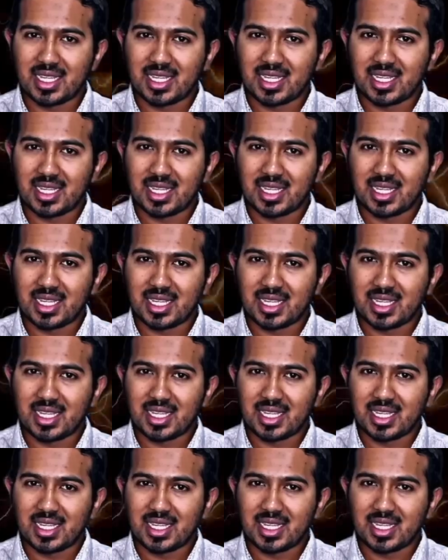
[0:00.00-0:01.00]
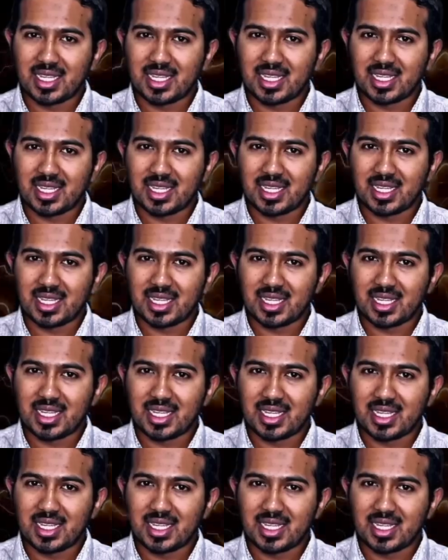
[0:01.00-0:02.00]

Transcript: No one is speaking in this clip.